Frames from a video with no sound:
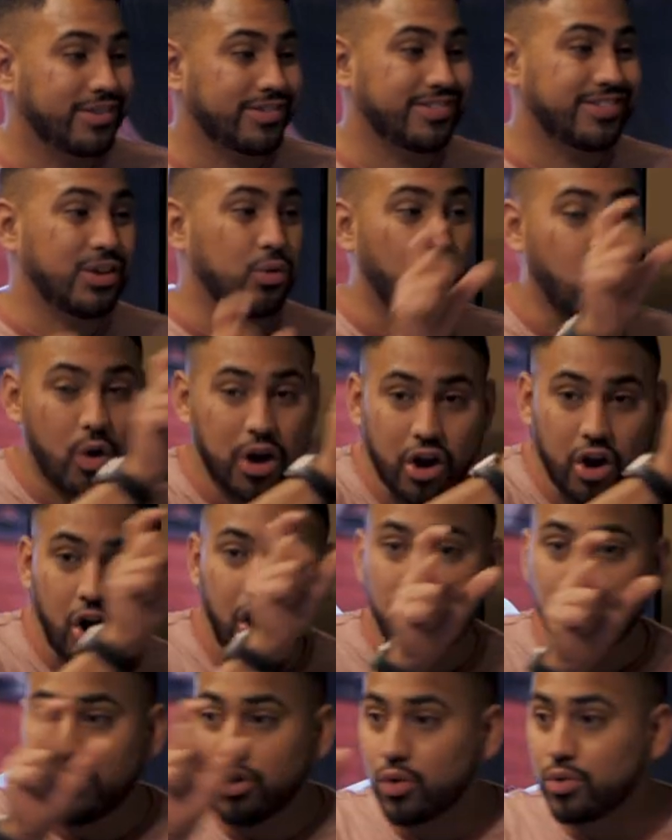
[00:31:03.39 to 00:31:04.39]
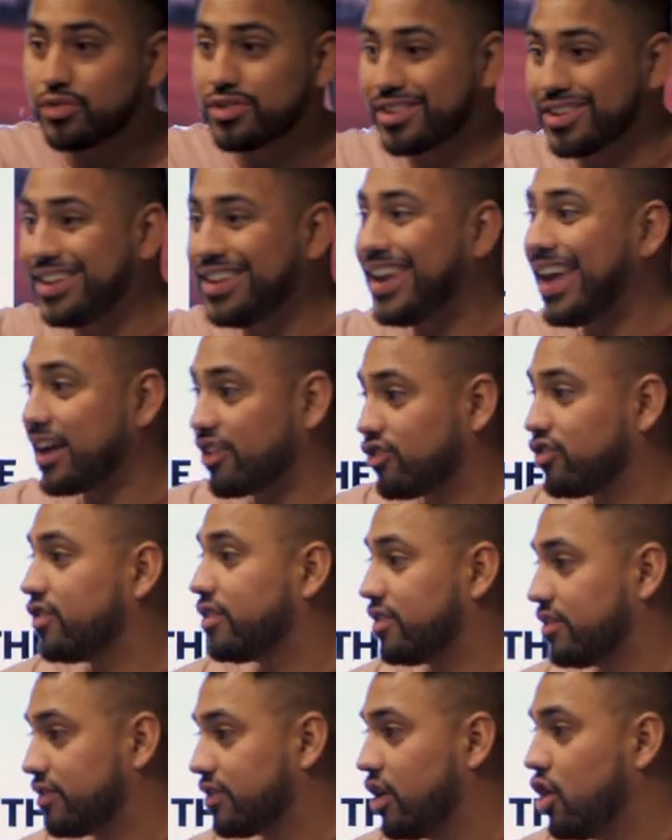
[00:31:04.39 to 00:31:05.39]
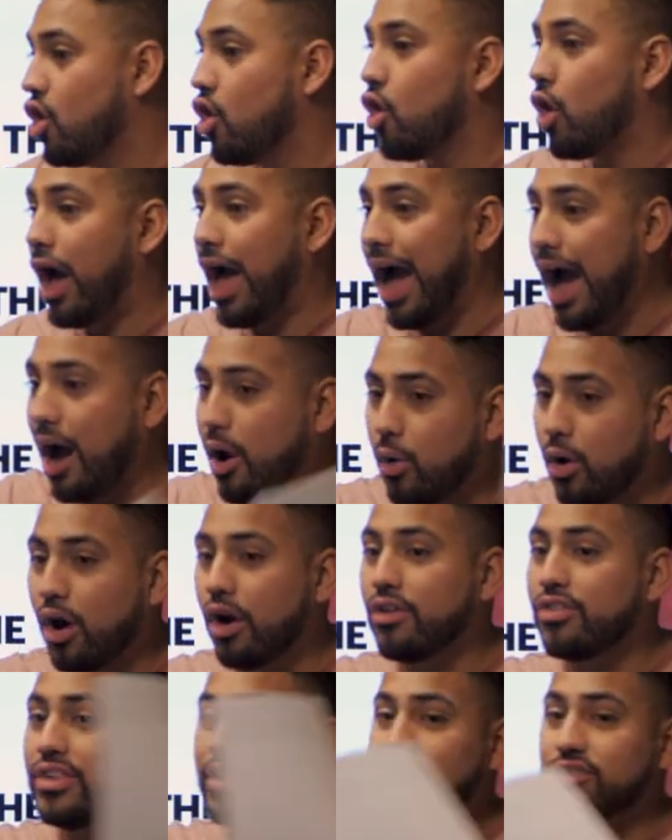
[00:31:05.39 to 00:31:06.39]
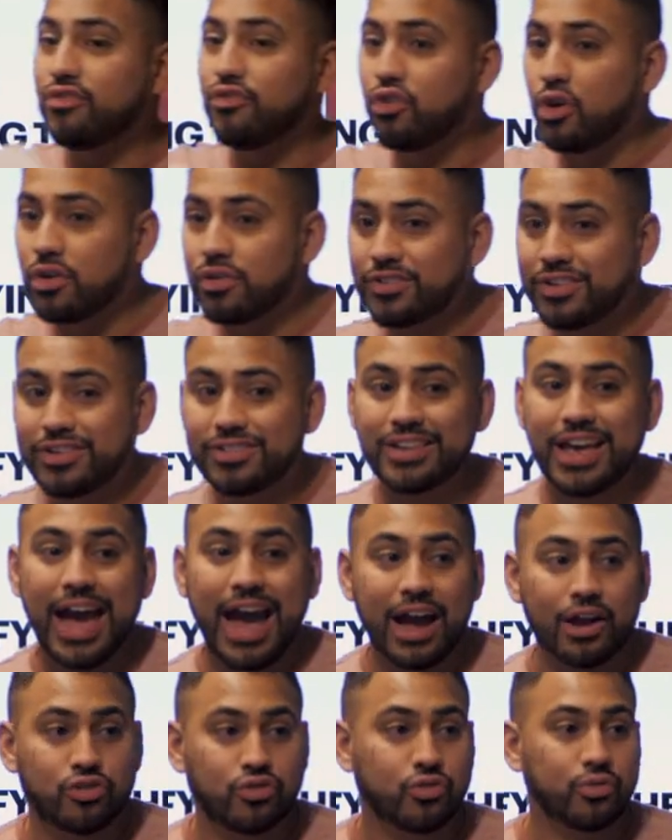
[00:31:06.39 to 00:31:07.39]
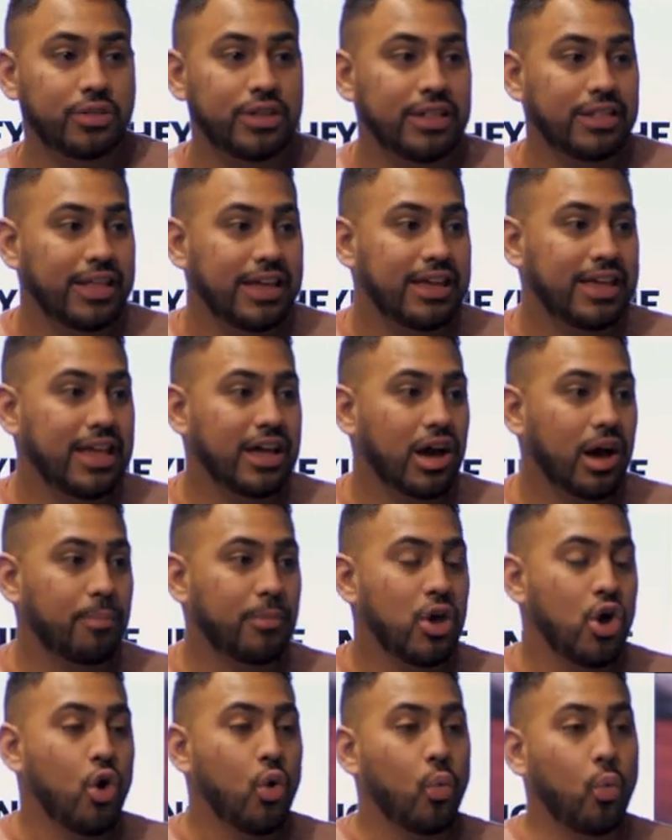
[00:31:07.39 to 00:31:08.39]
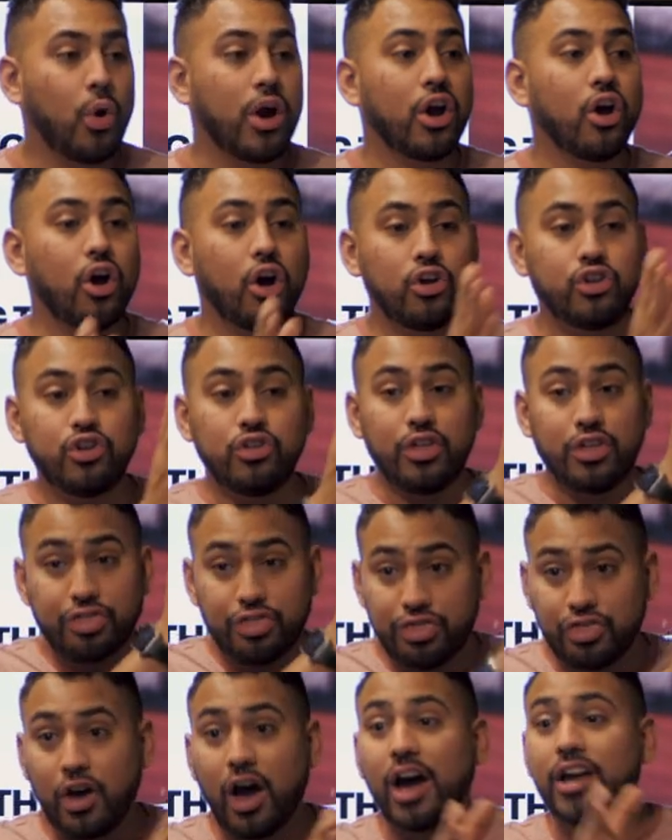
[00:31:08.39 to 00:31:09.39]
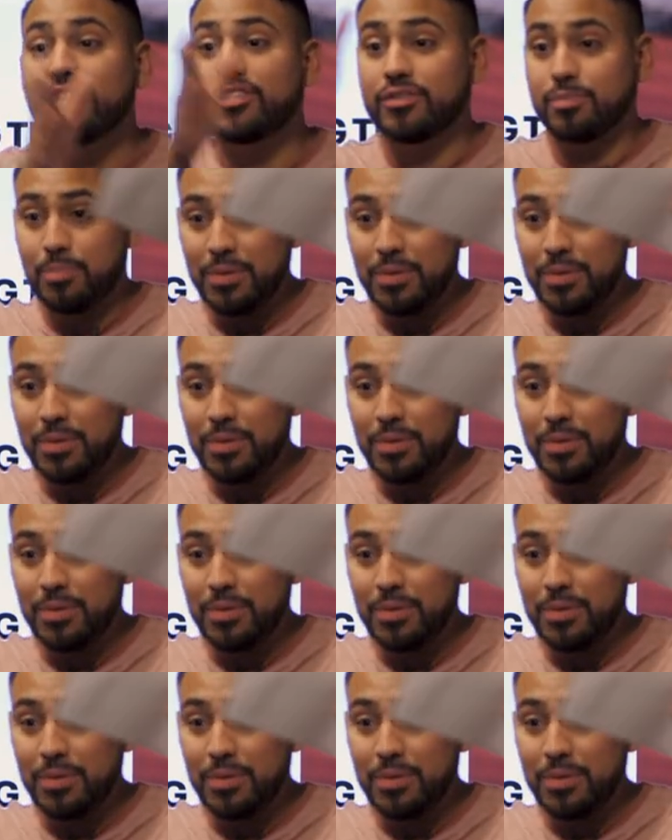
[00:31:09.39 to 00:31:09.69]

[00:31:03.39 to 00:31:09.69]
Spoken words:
to see, where are those connections? How are these verses actually linking up? Where do the thoughts